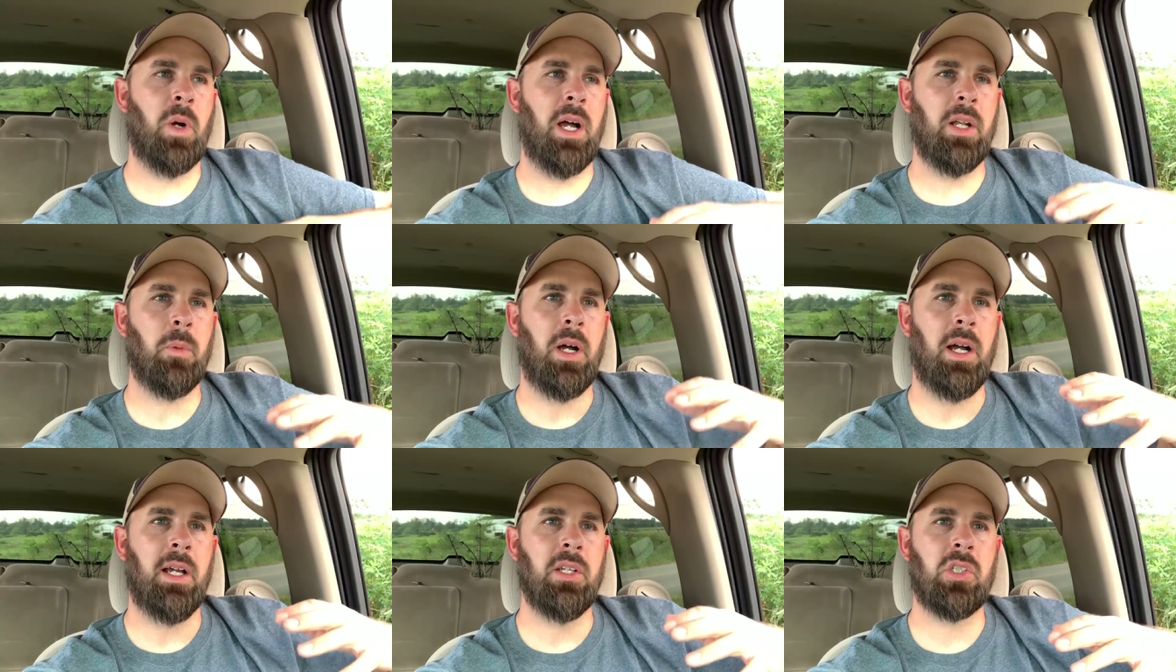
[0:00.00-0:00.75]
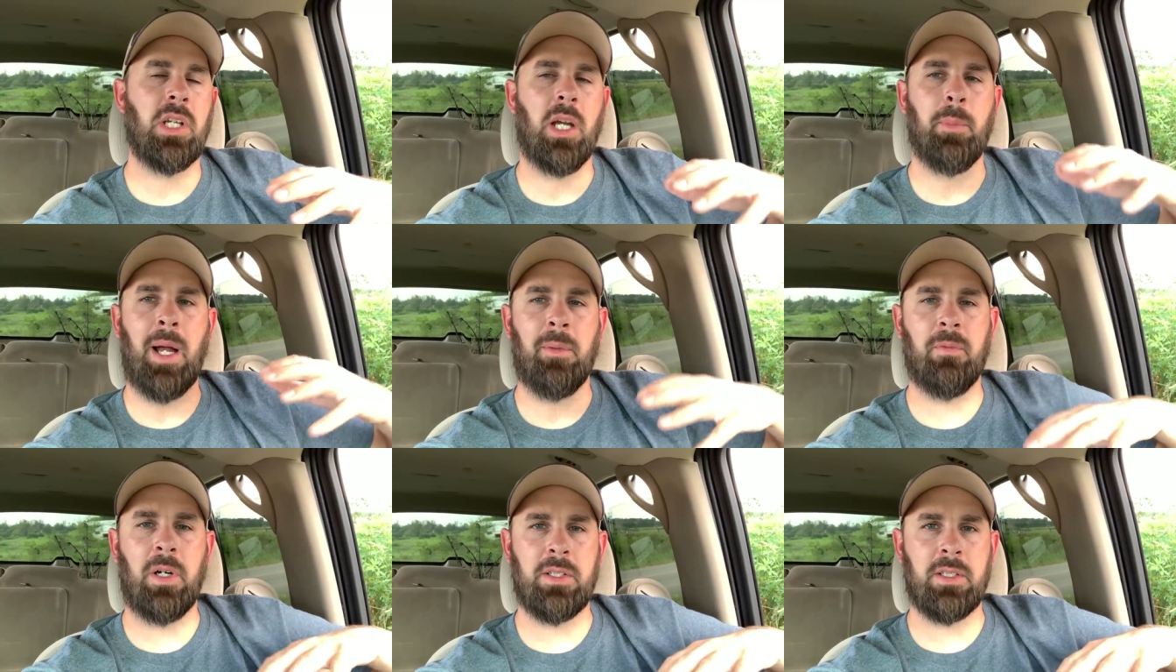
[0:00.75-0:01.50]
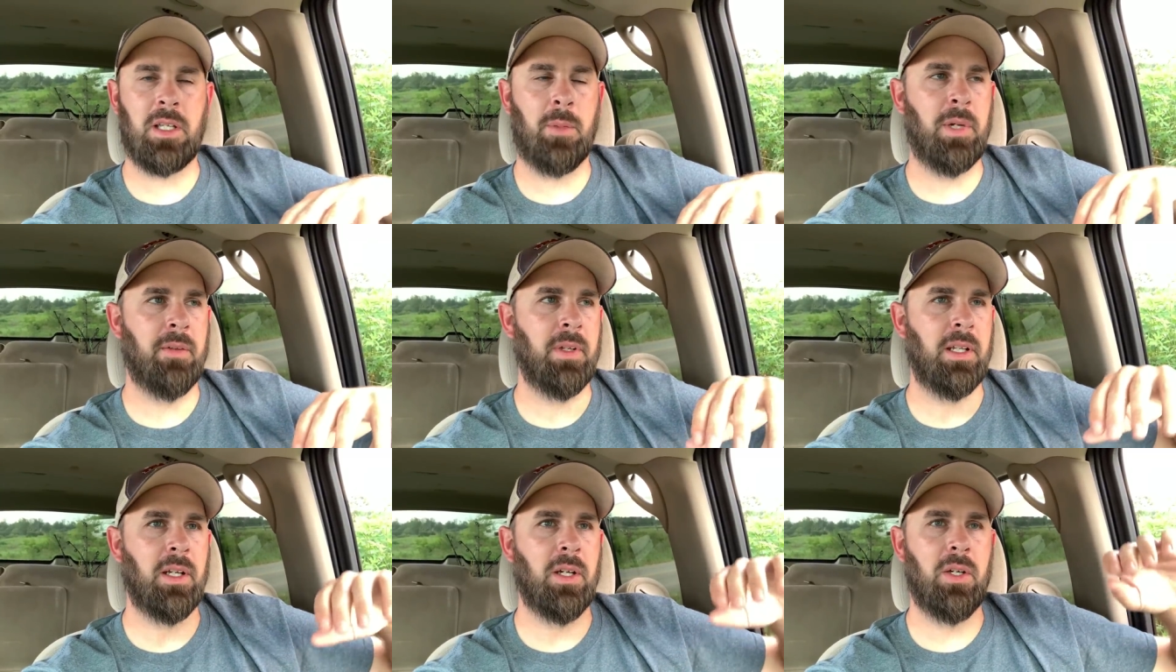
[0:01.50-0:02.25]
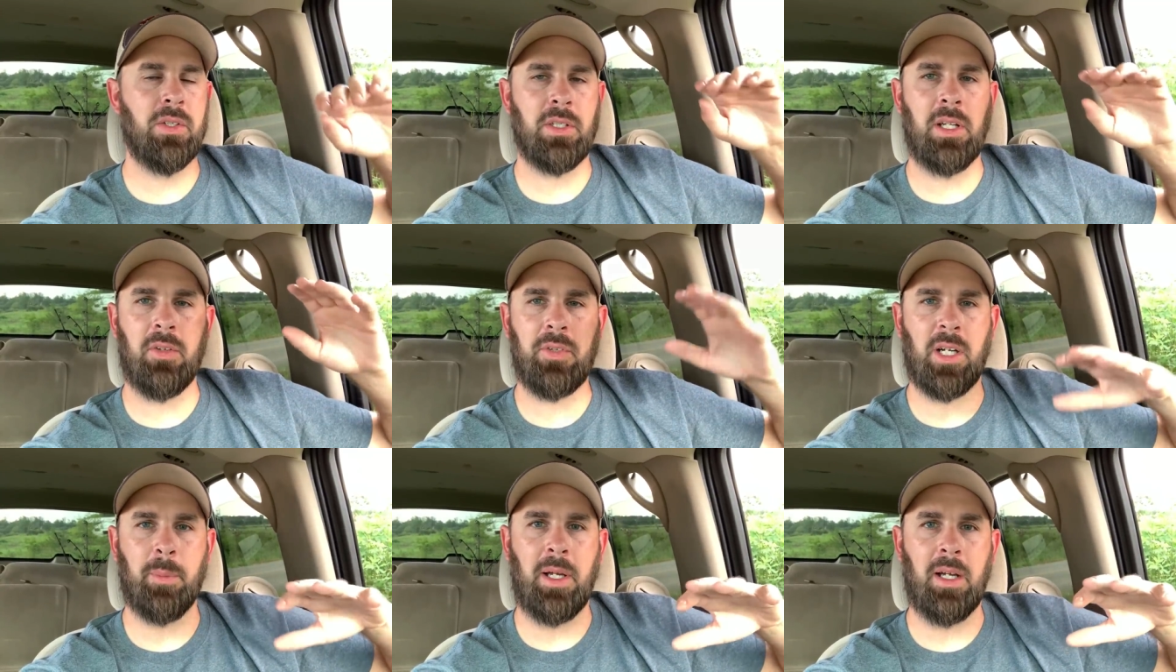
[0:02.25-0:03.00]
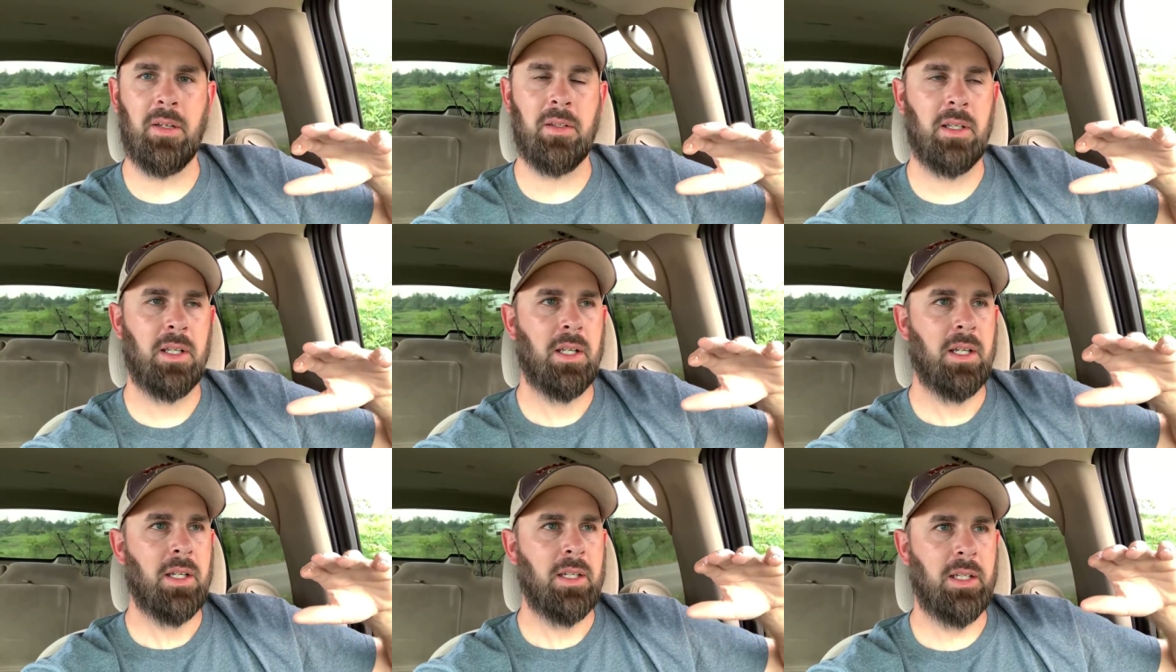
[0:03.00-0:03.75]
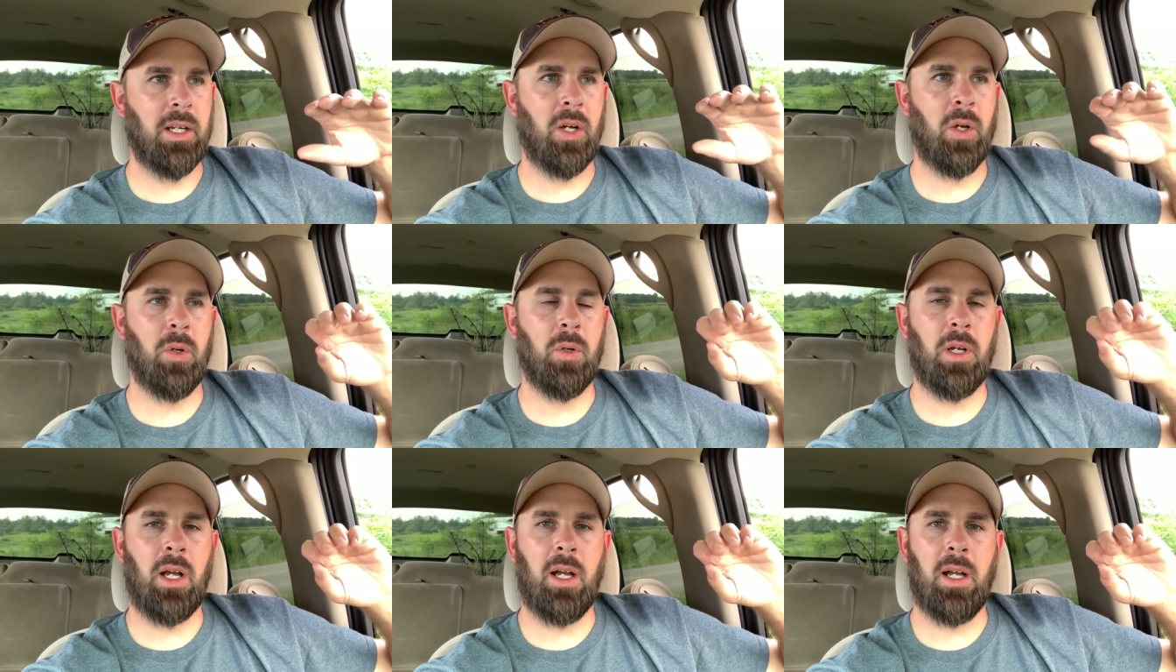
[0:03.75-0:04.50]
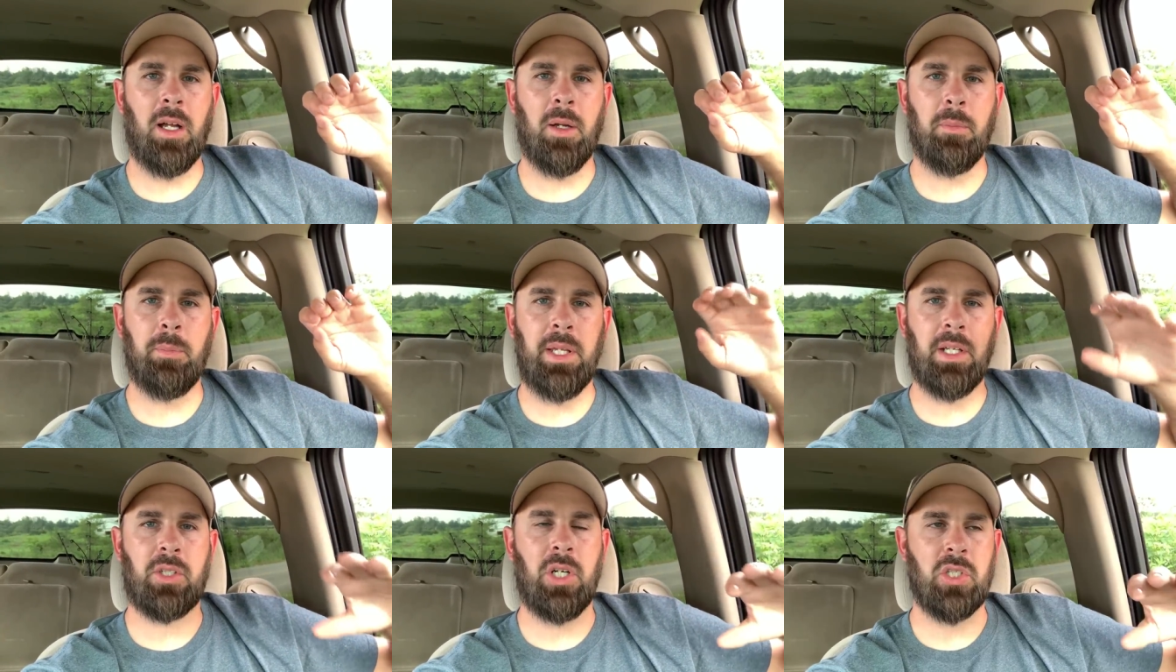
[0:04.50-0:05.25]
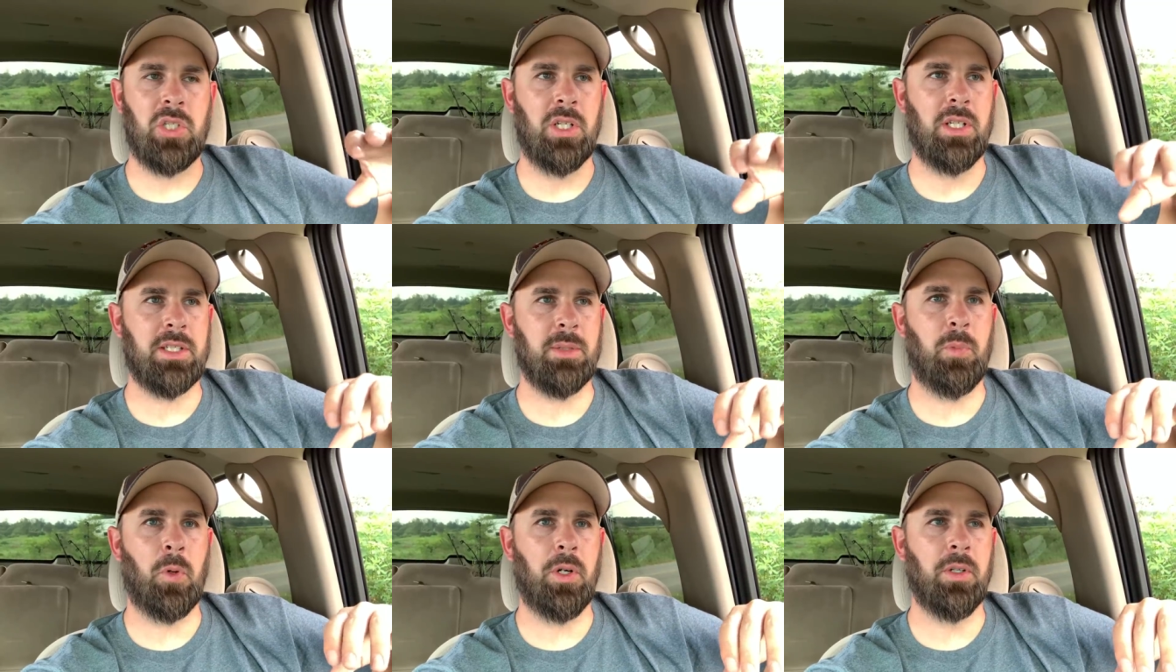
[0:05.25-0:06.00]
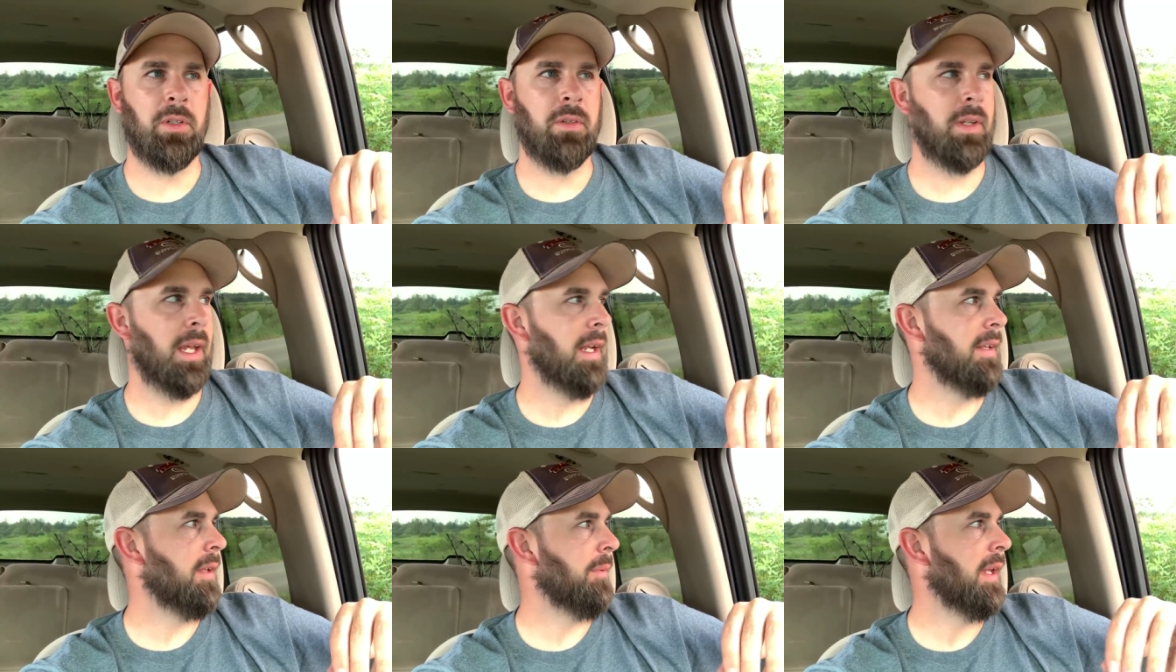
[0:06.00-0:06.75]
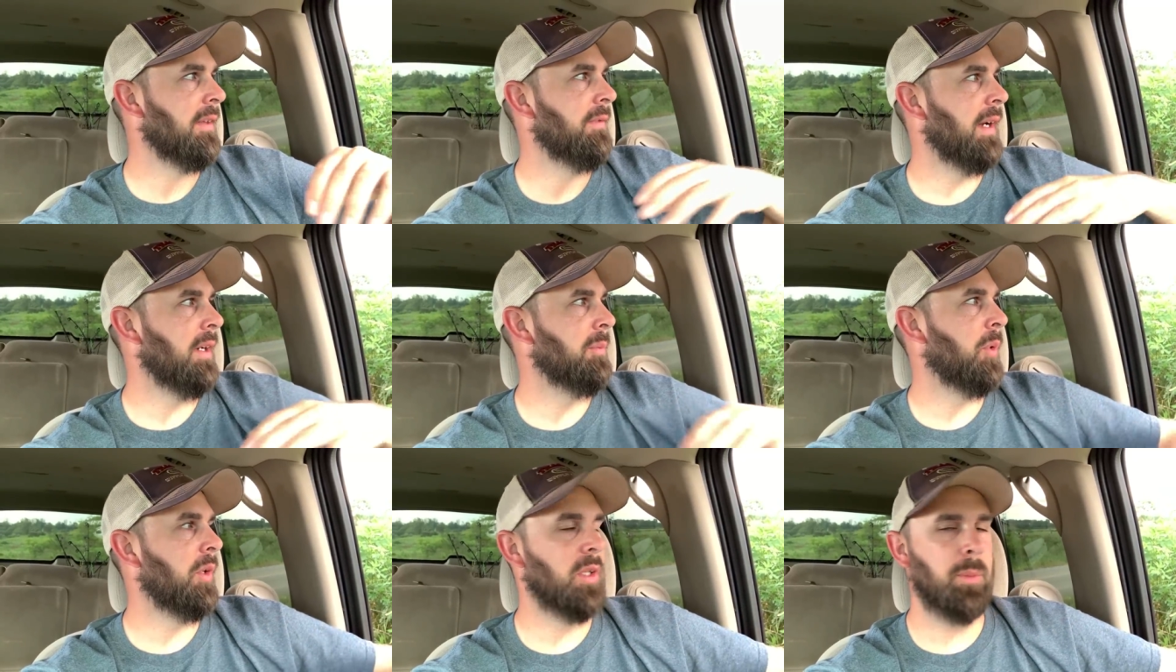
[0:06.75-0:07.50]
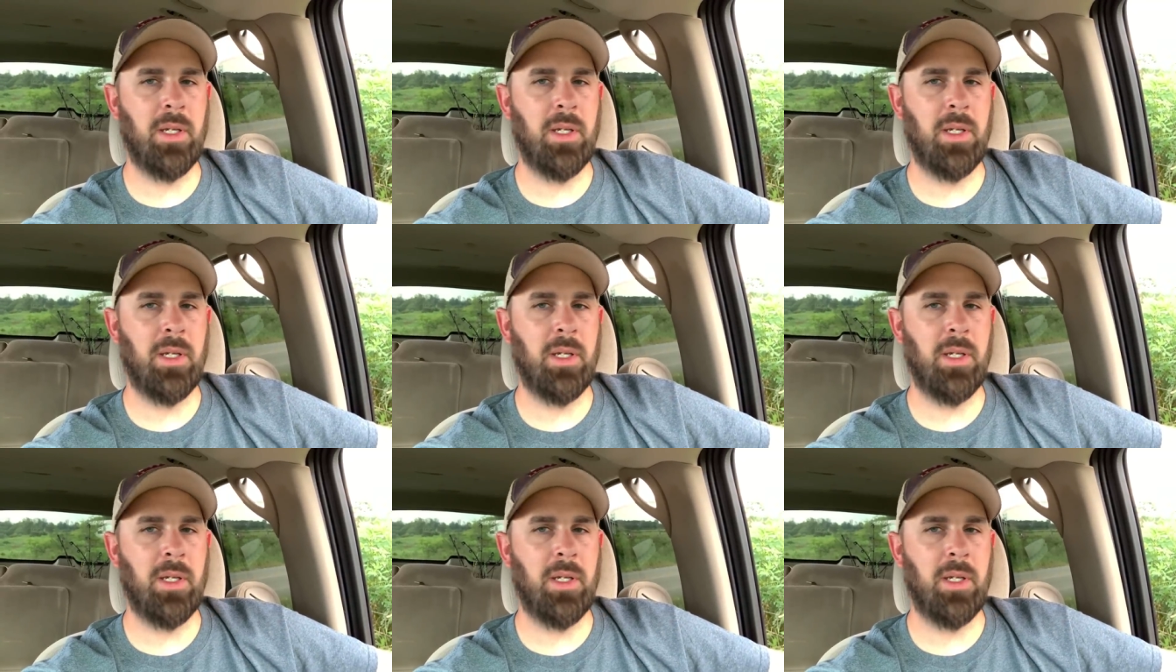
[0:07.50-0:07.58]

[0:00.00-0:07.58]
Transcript: Why do I share Bible verses on my videos? And I'll talk about, you know, uh, being a Christian is important and it's something that's very important to